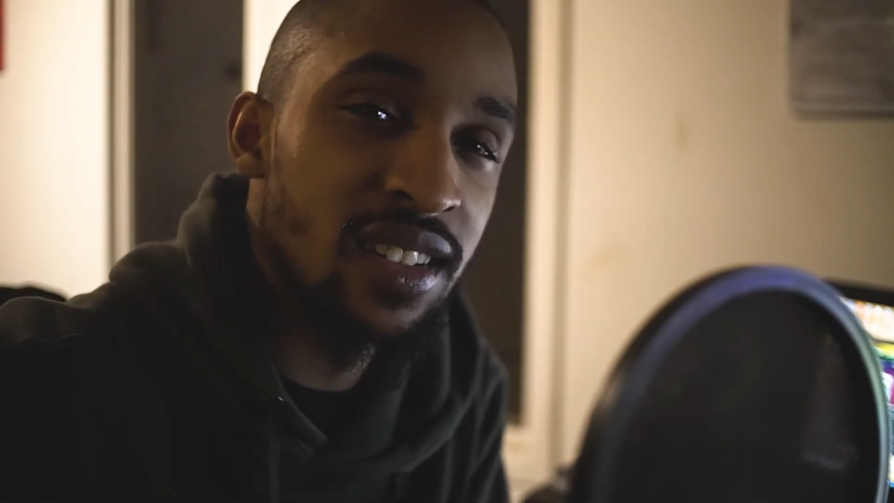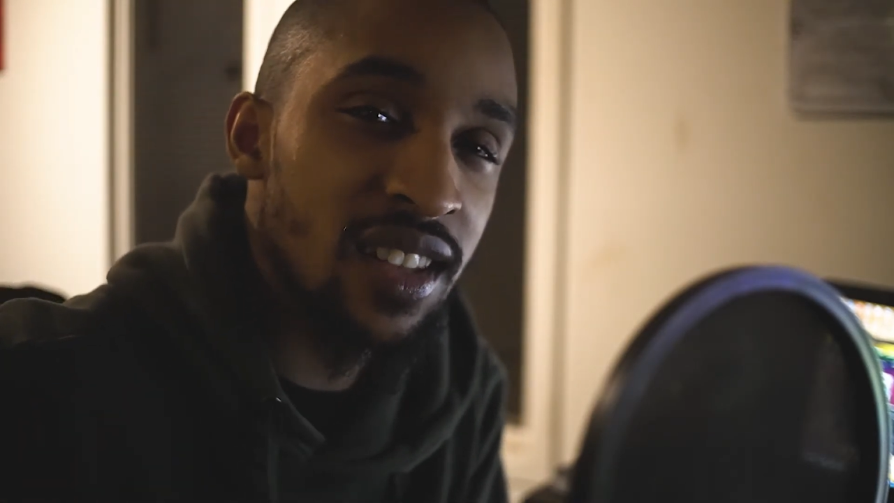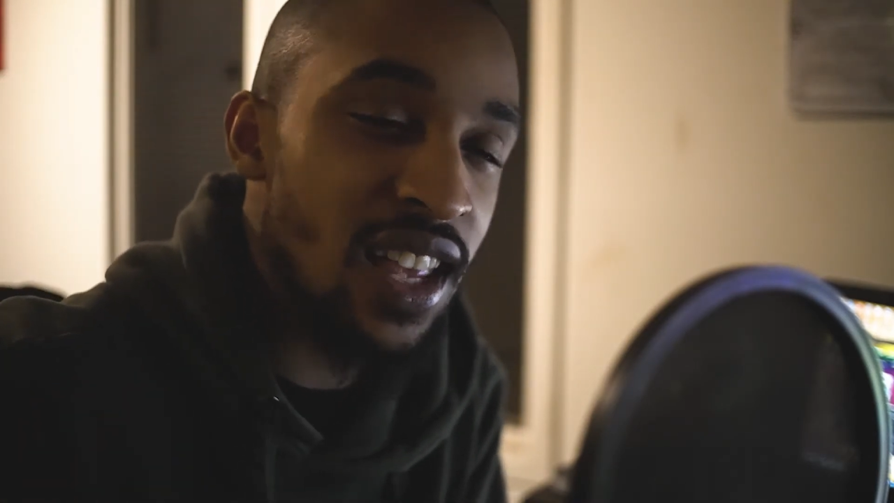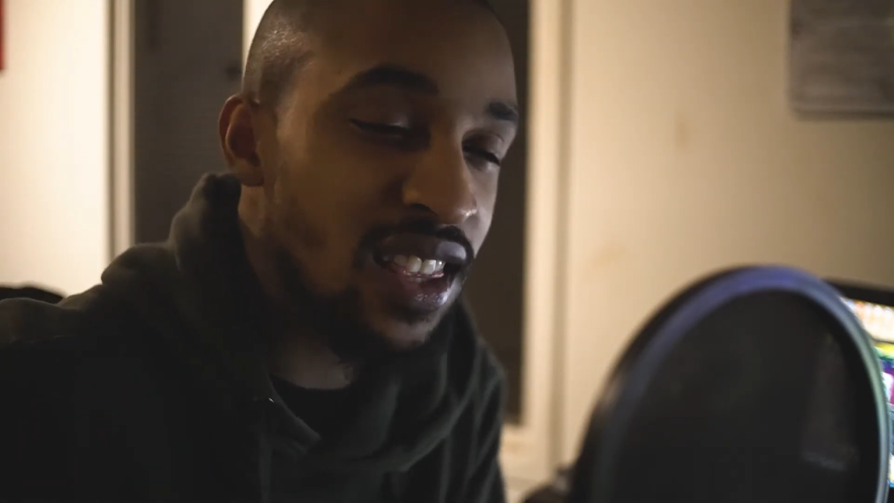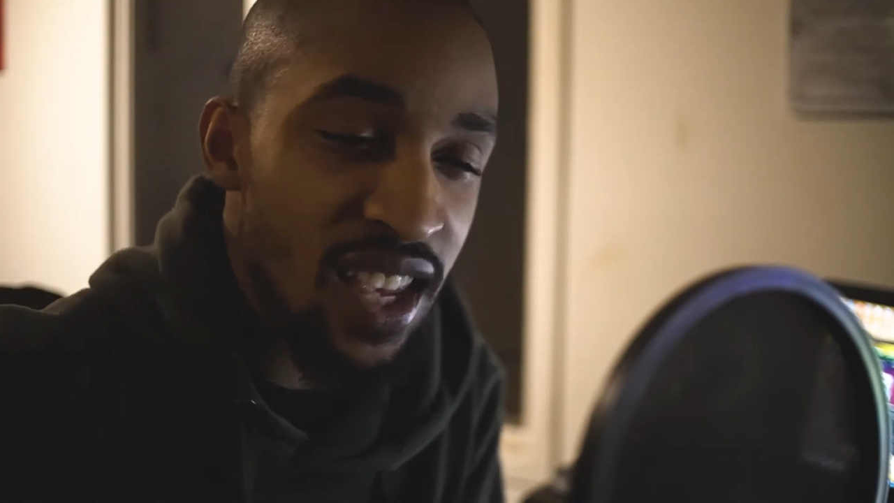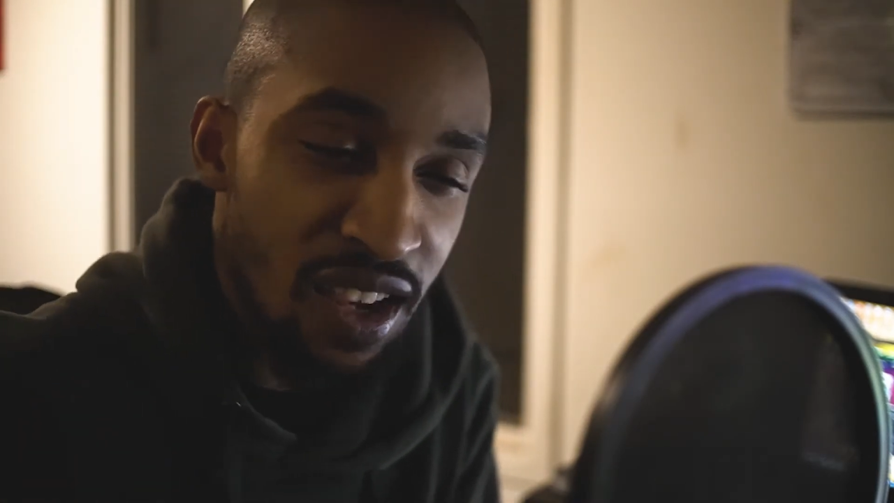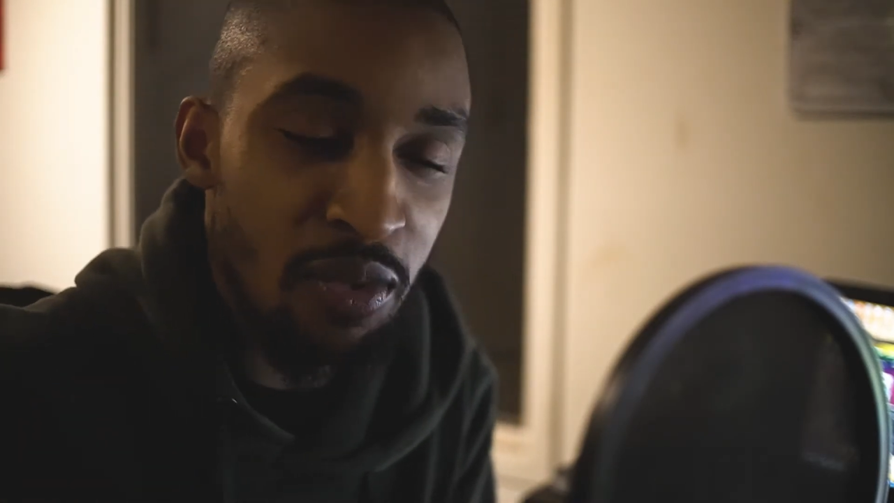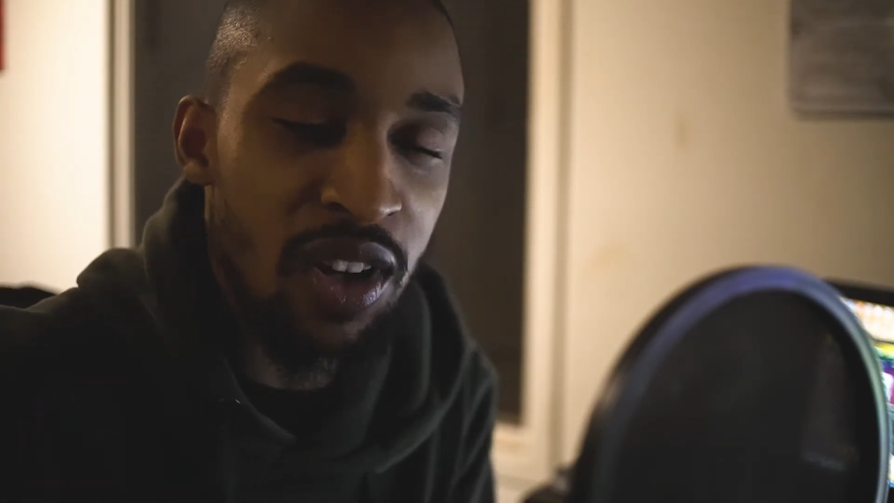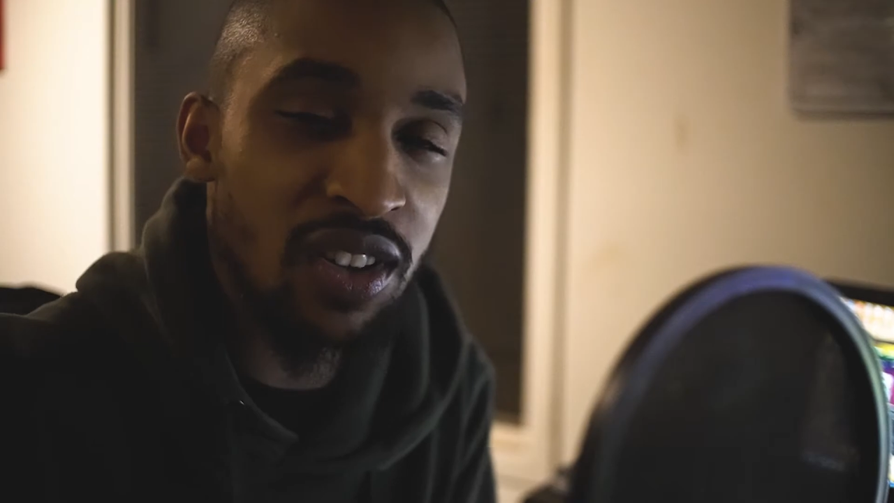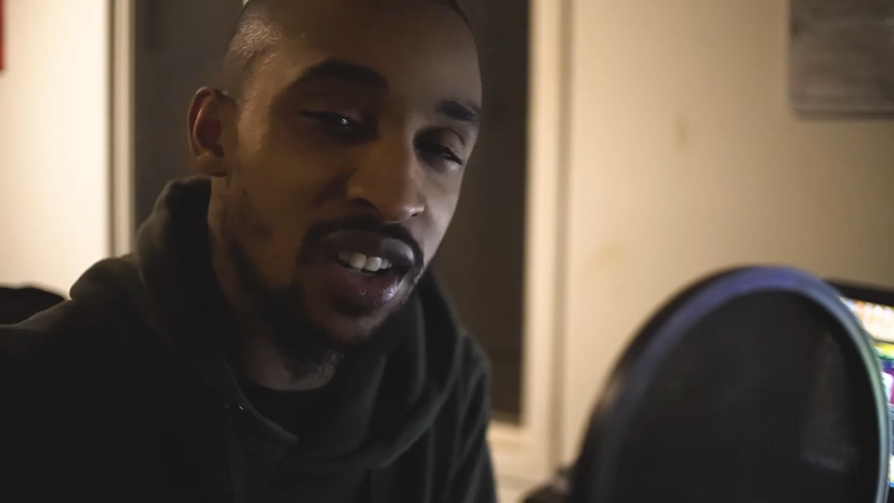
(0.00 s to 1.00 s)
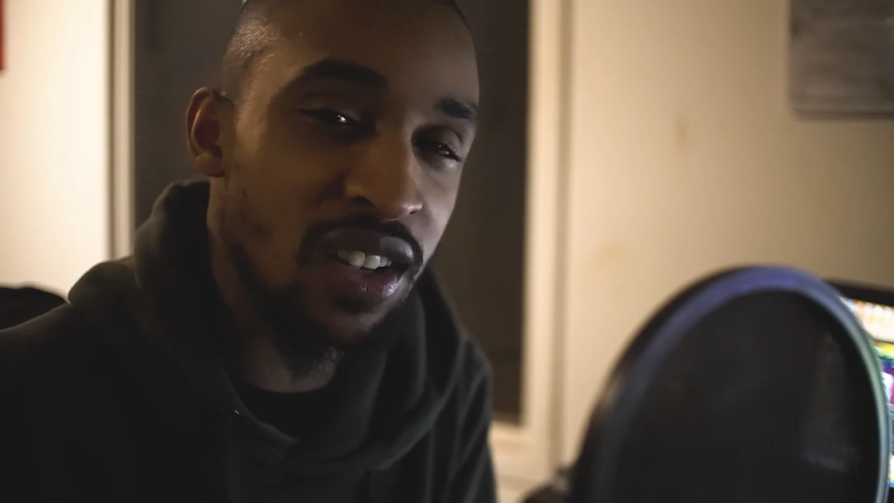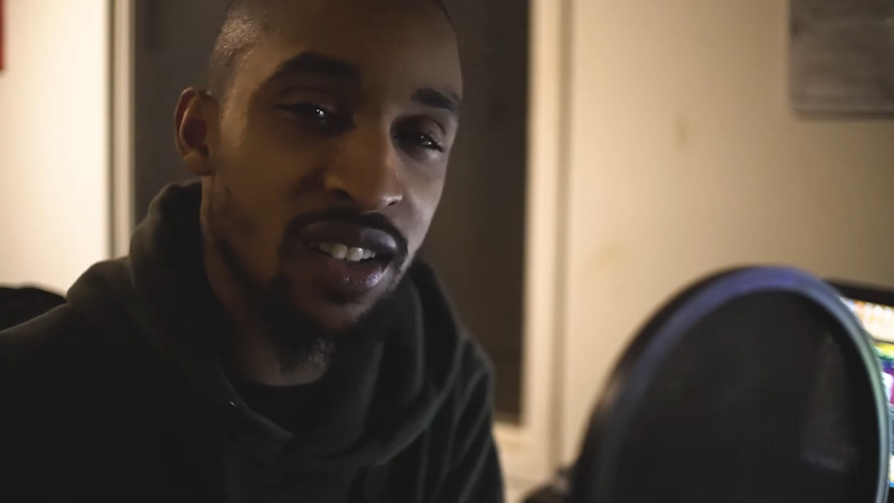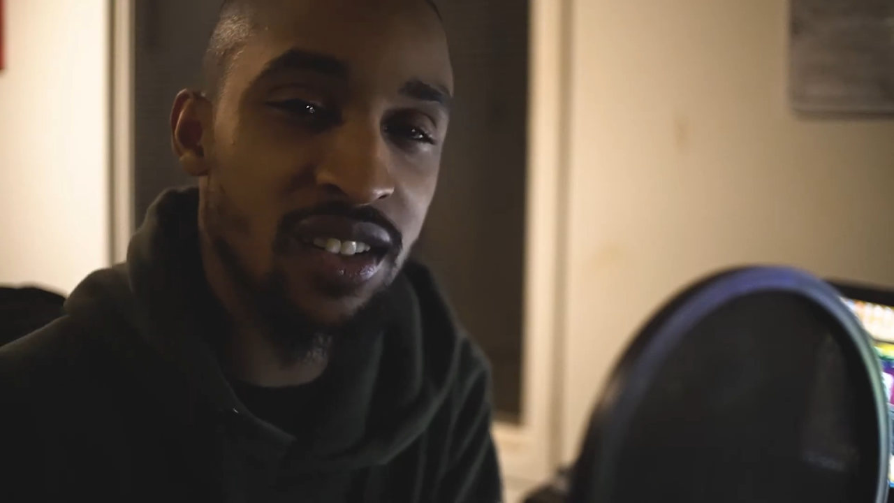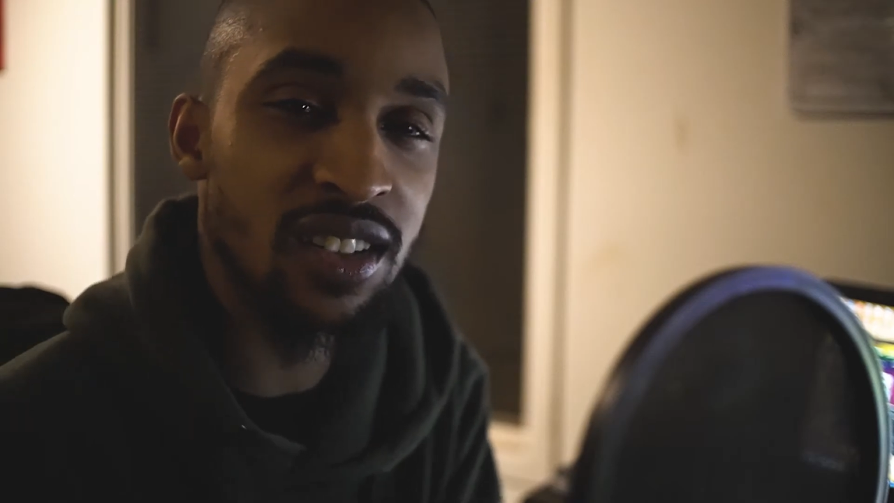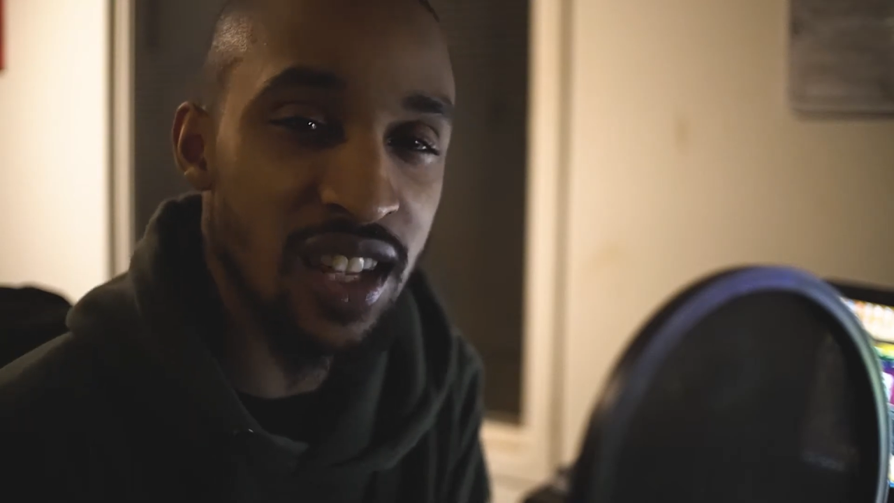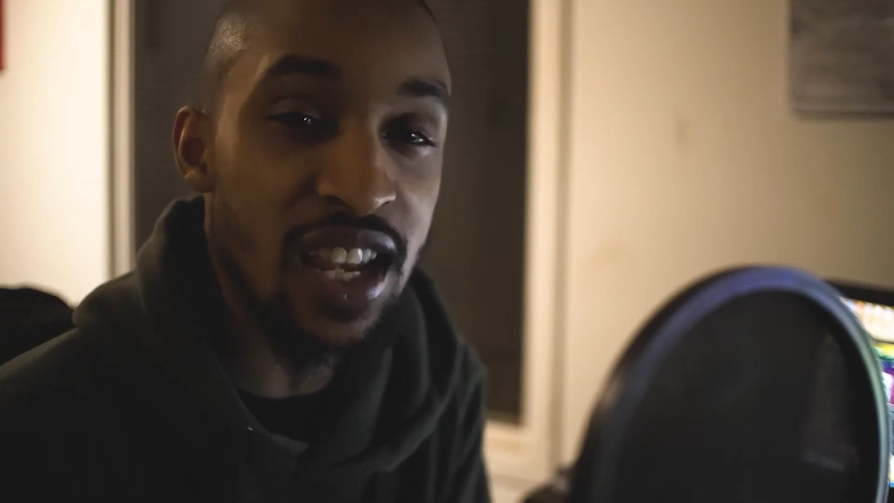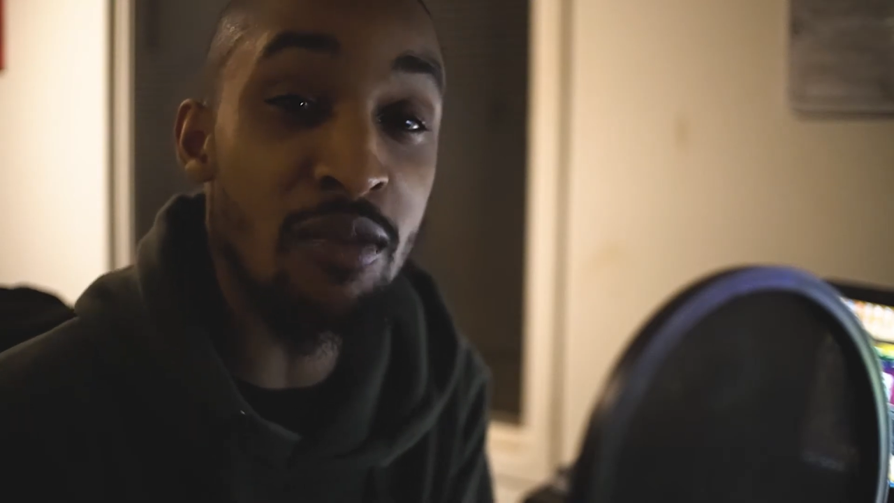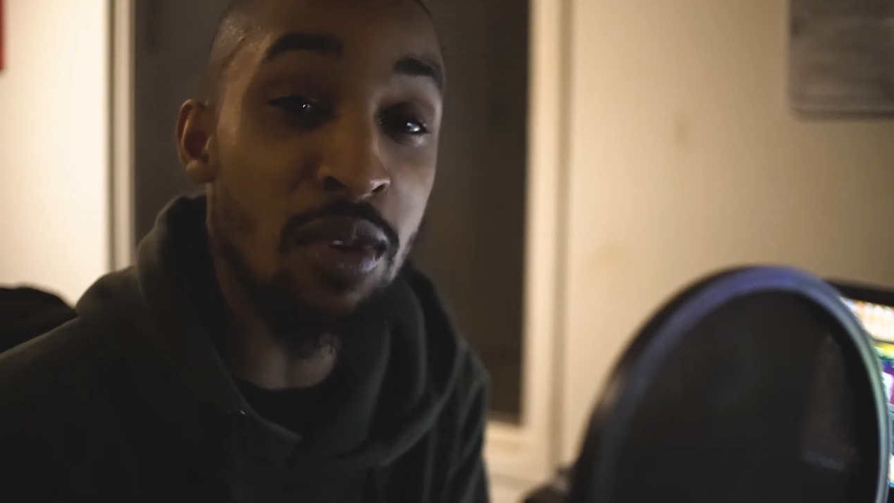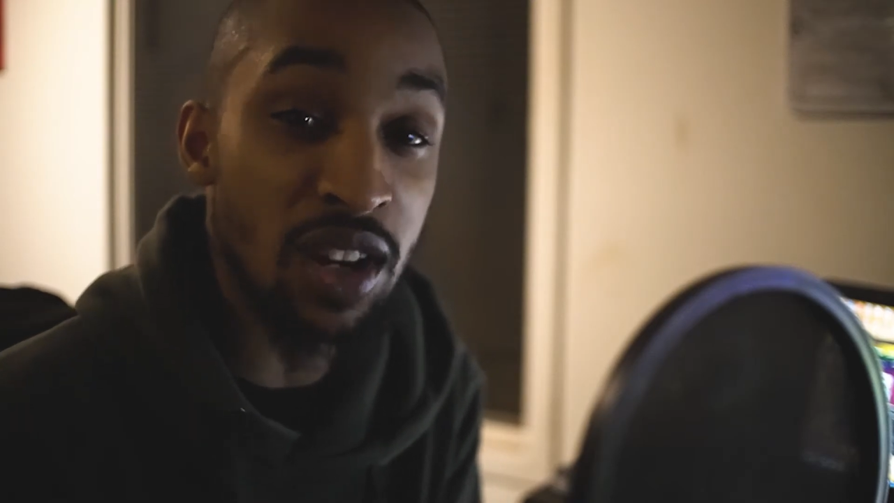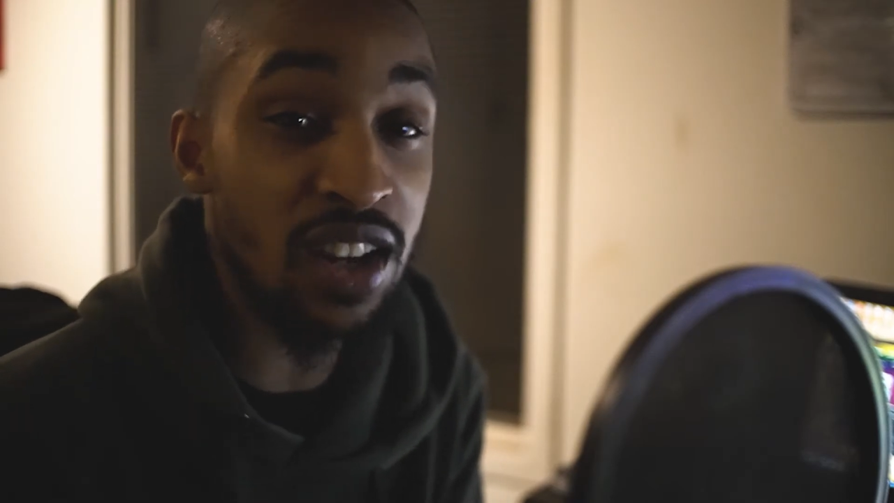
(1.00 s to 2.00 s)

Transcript: Like, think about that. Think about